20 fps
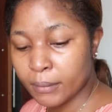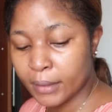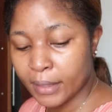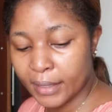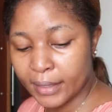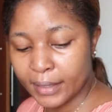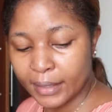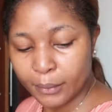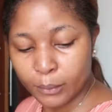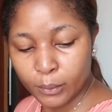
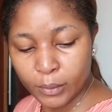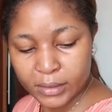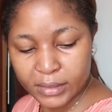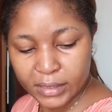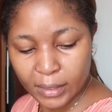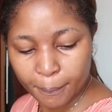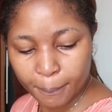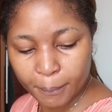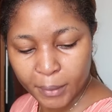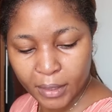And I
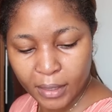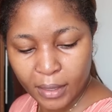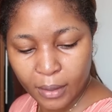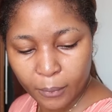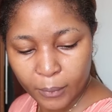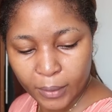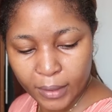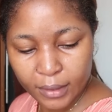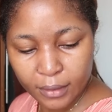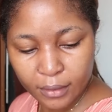want a bigger
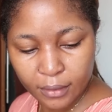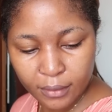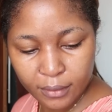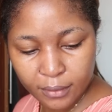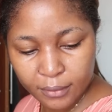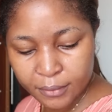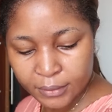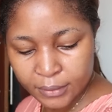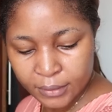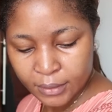one.
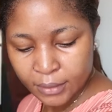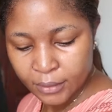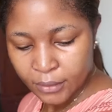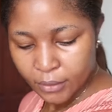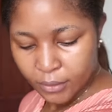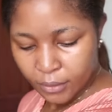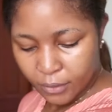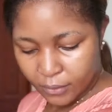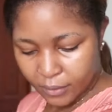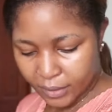
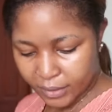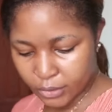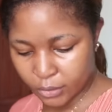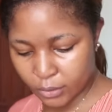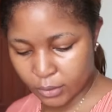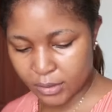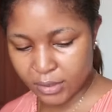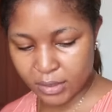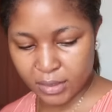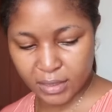I
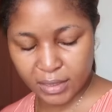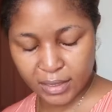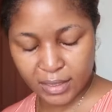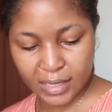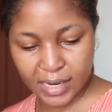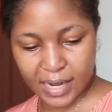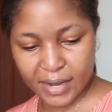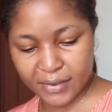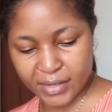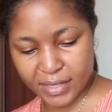should still
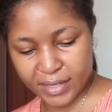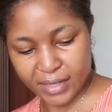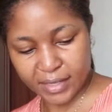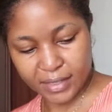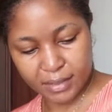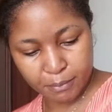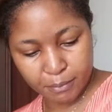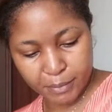carry this,